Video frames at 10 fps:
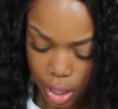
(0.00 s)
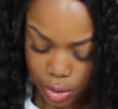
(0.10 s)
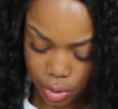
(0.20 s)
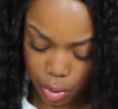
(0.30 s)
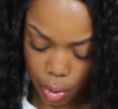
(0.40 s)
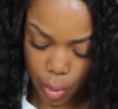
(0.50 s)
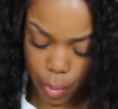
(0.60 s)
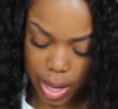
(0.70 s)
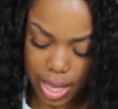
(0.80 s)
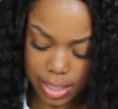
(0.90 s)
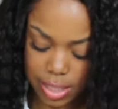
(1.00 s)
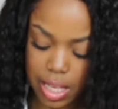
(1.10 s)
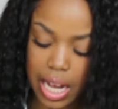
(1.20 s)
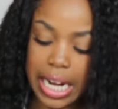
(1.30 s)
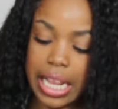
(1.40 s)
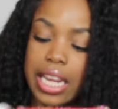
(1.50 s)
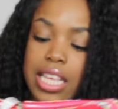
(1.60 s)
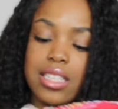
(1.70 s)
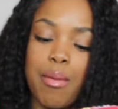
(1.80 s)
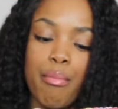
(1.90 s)
So inside it
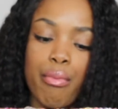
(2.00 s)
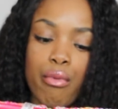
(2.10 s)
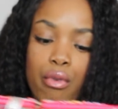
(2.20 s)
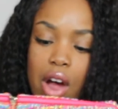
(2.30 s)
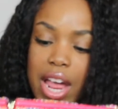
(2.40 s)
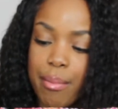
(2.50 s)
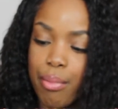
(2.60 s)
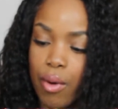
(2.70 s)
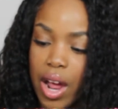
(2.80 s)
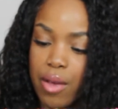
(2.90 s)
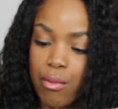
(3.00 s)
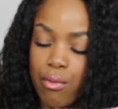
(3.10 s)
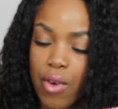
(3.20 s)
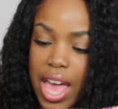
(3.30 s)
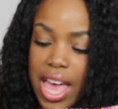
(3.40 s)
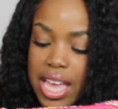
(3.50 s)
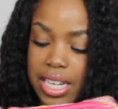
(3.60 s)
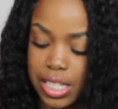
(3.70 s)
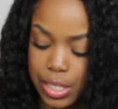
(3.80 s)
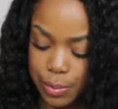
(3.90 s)
is bright red.